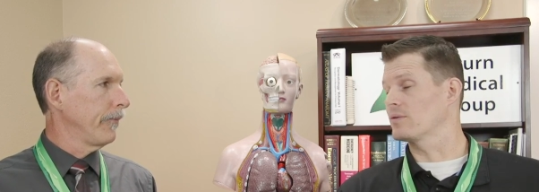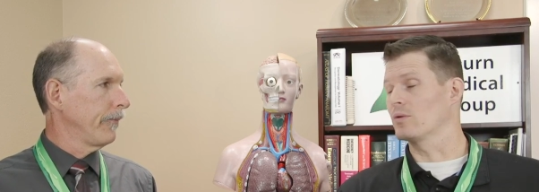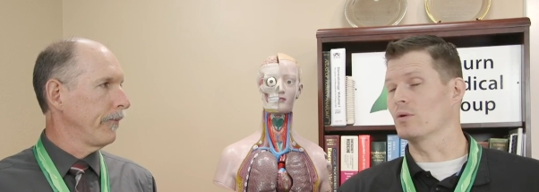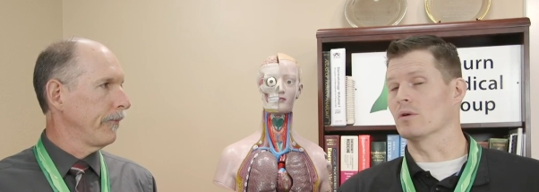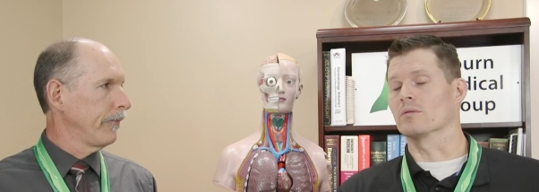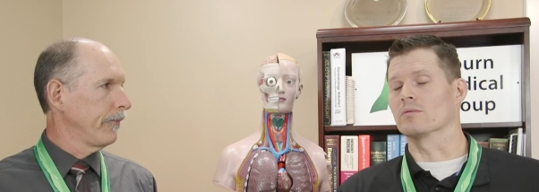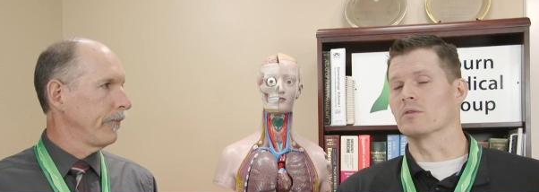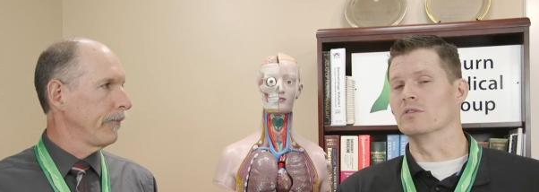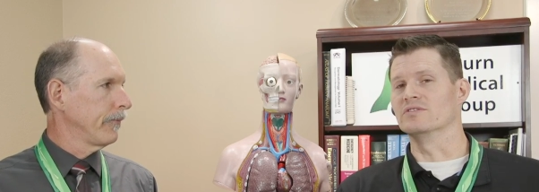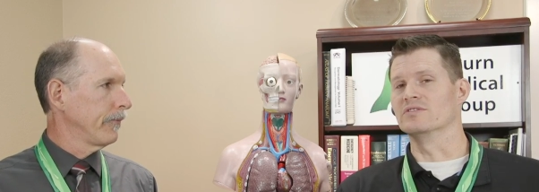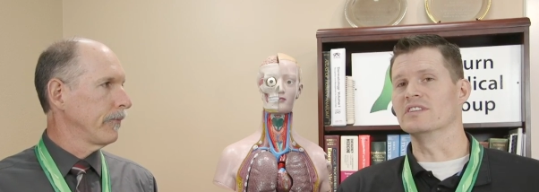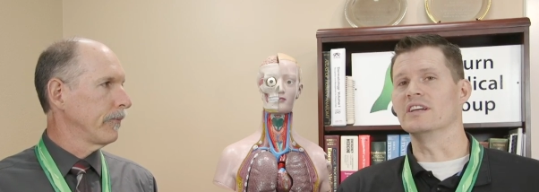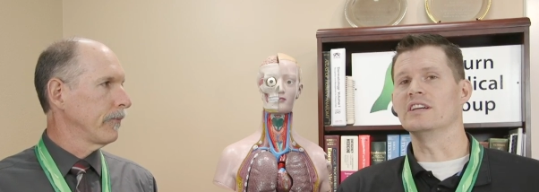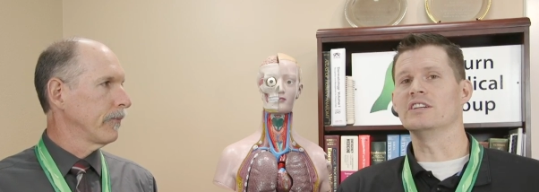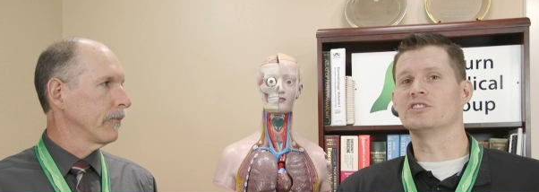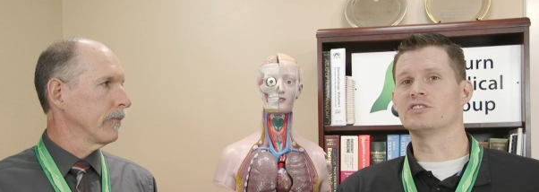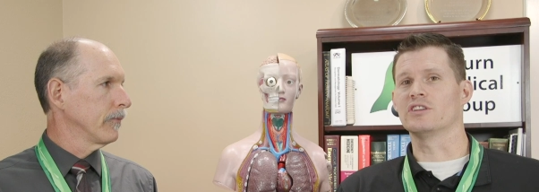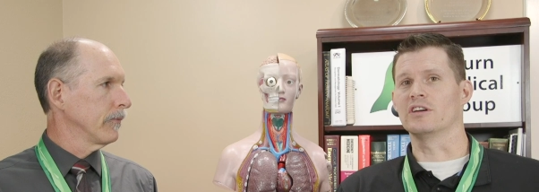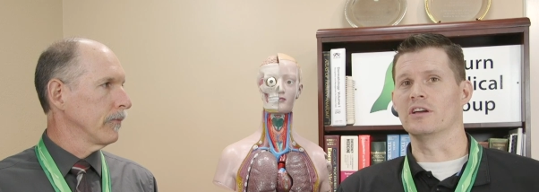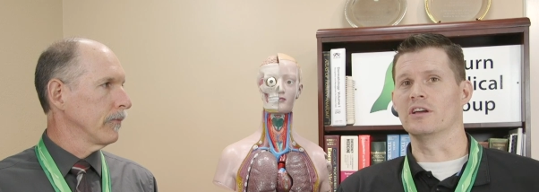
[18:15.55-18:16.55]
Speaker 1: For
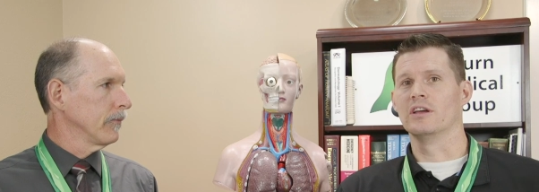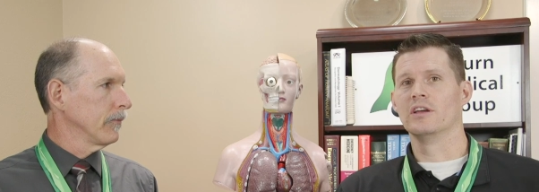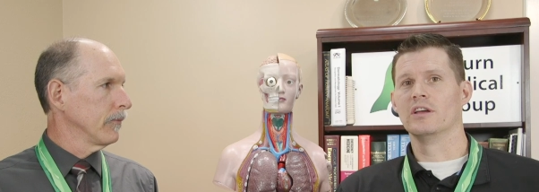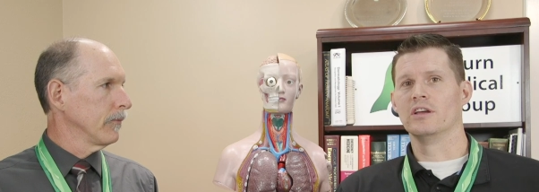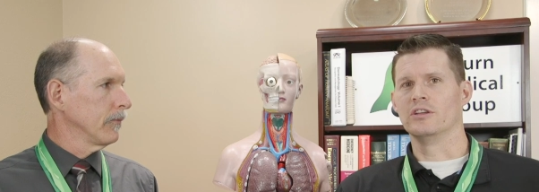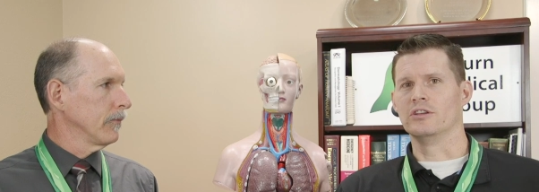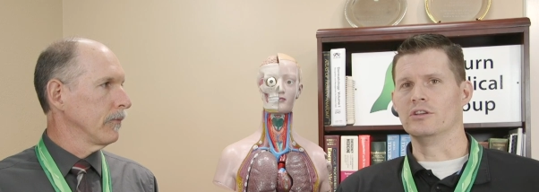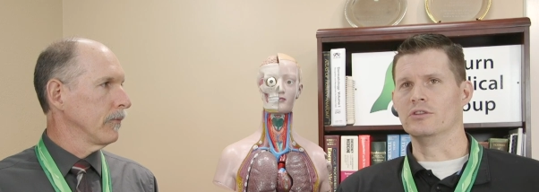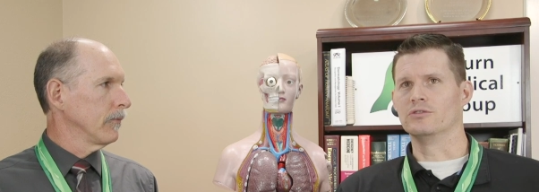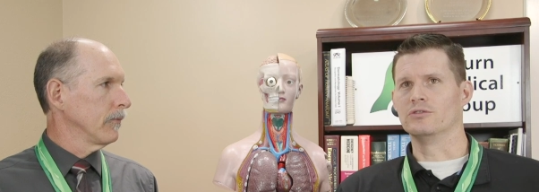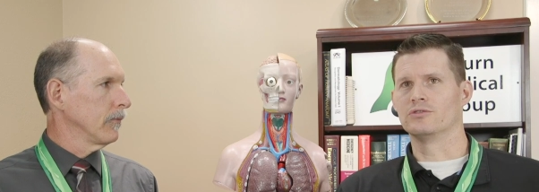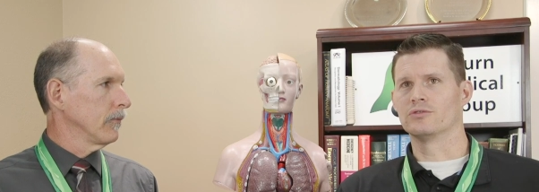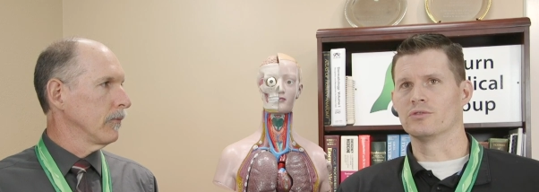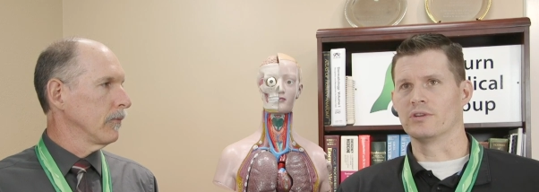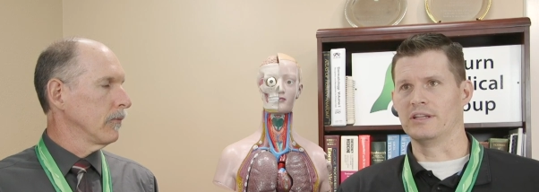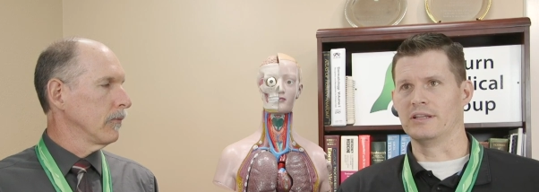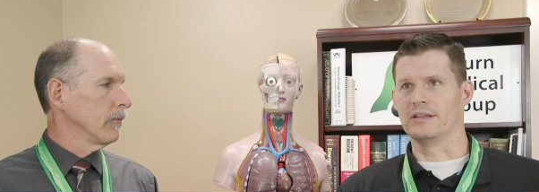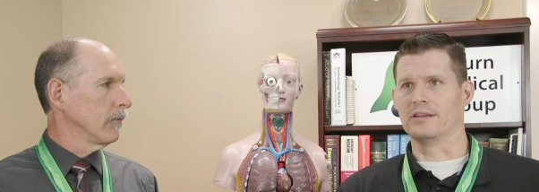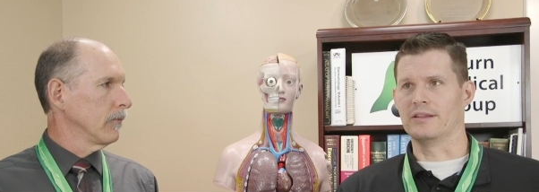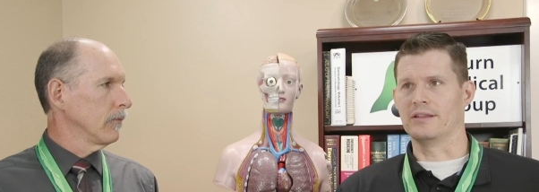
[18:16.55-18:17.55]
rosacea, you
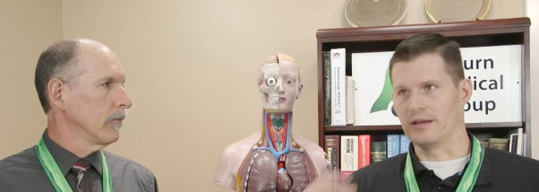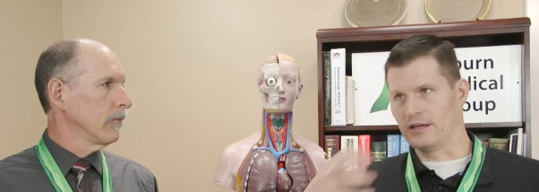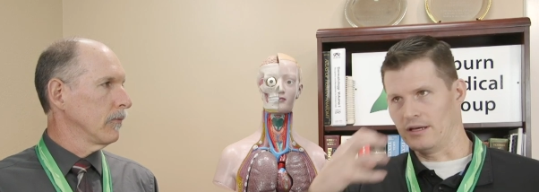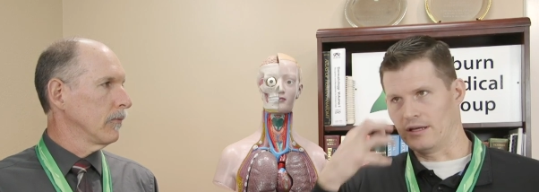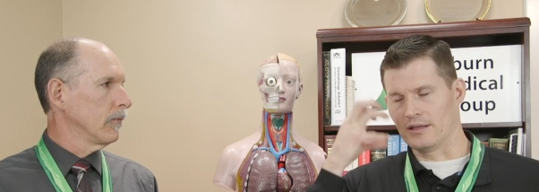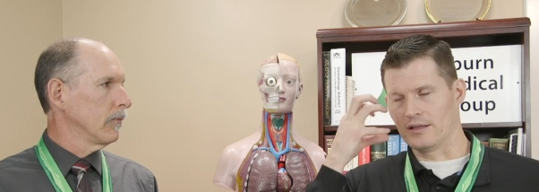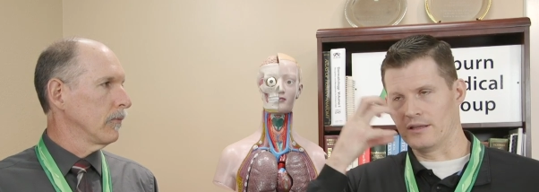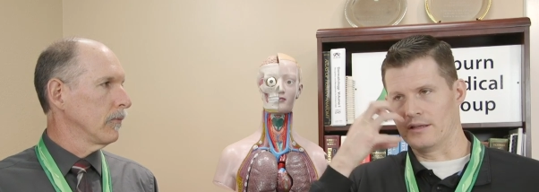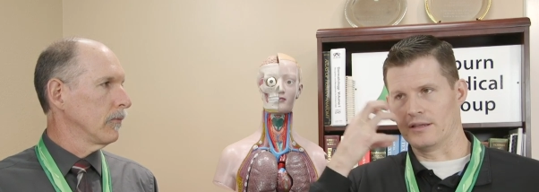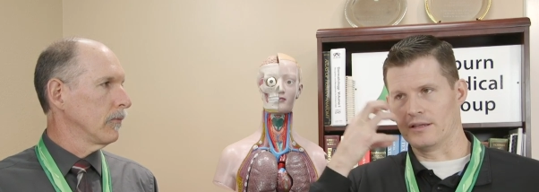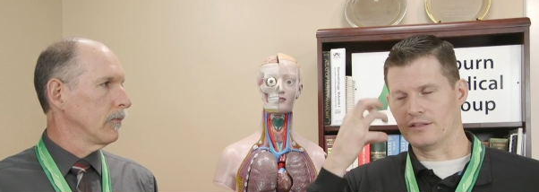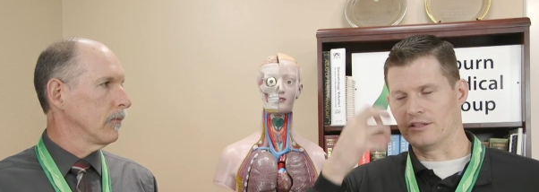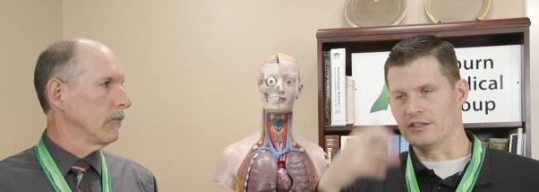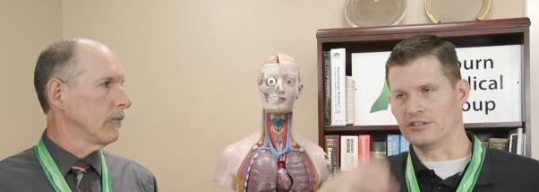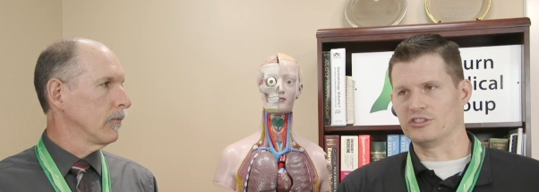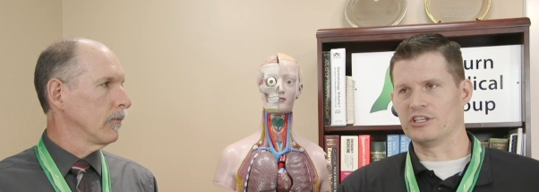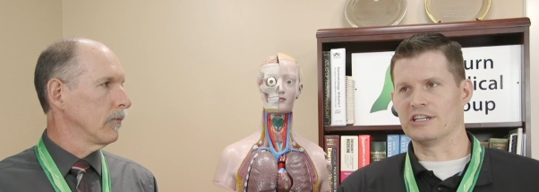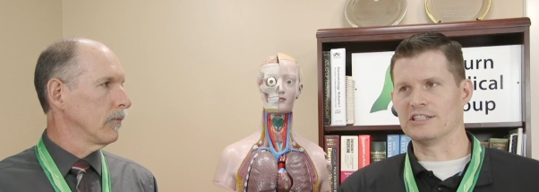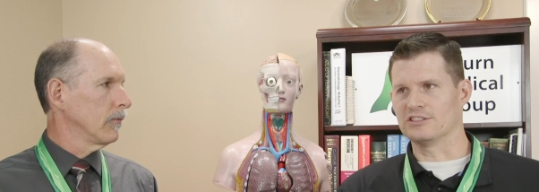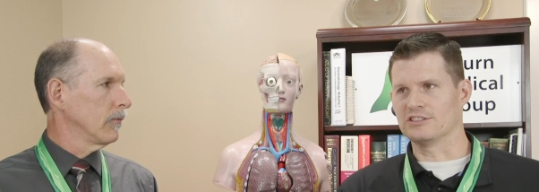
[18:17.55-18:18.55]
treat
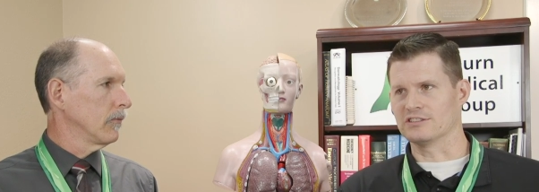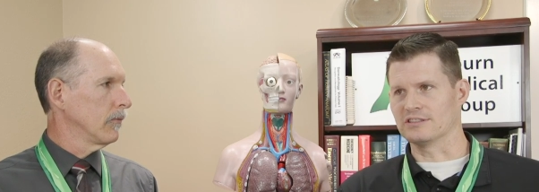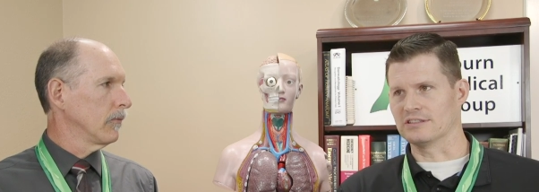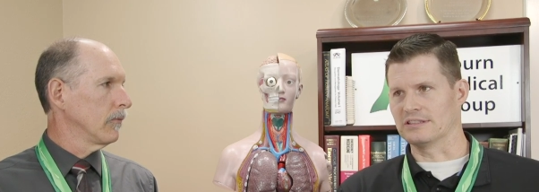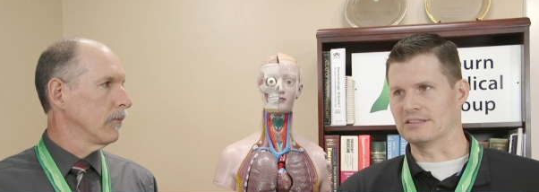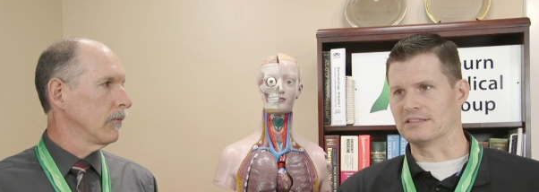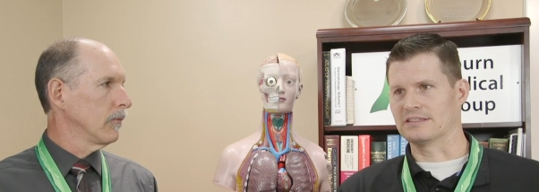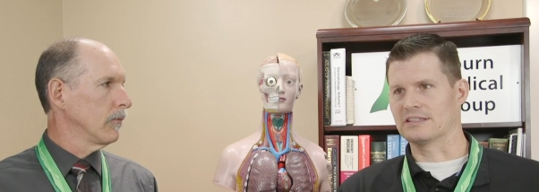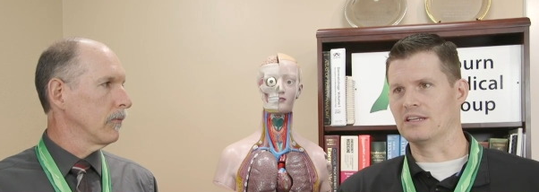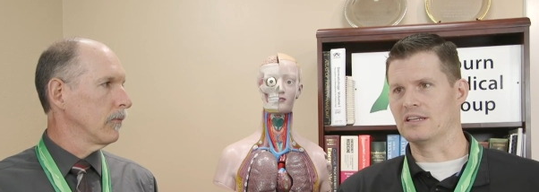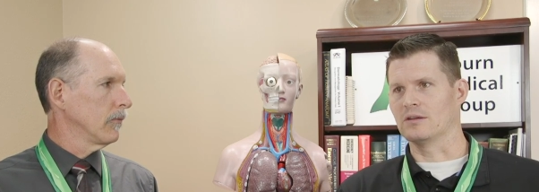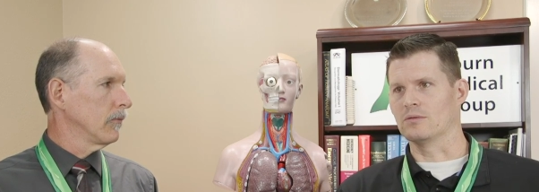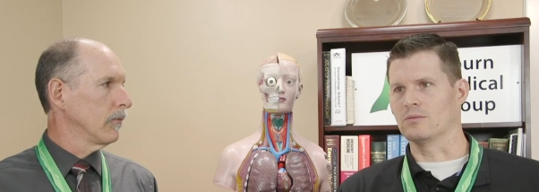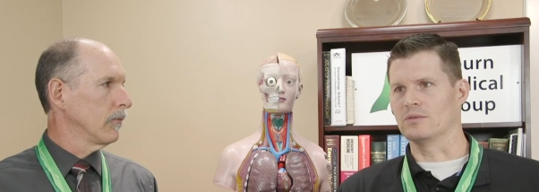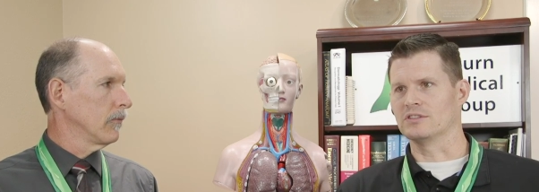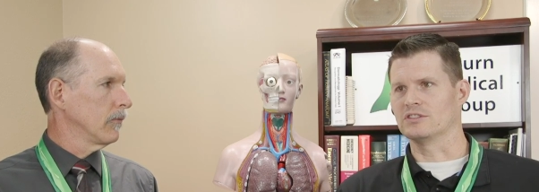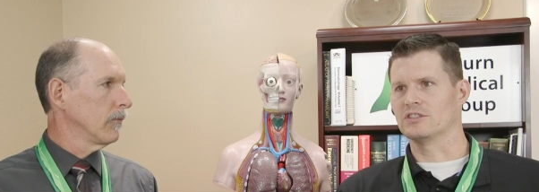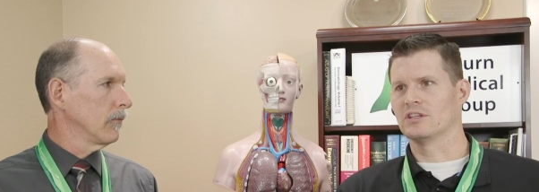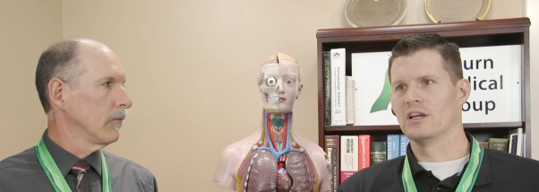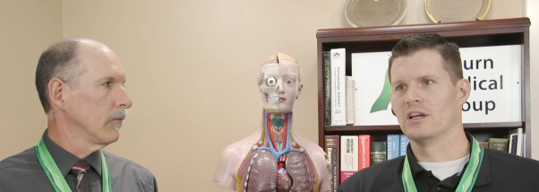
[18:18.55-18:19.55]
the changes in the
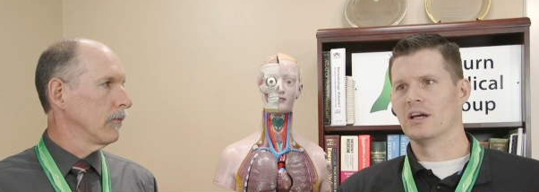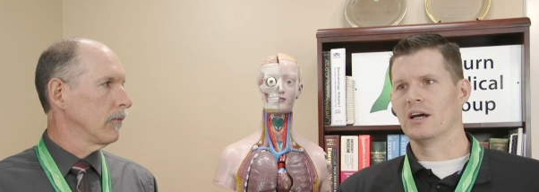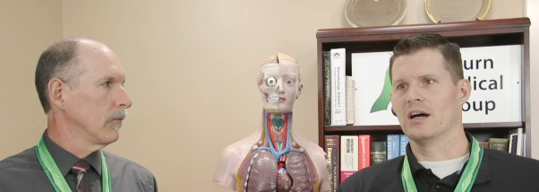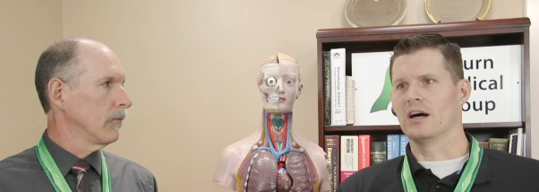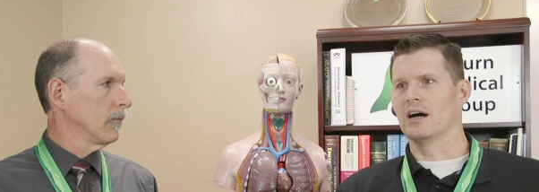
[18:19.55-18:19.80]
skin, which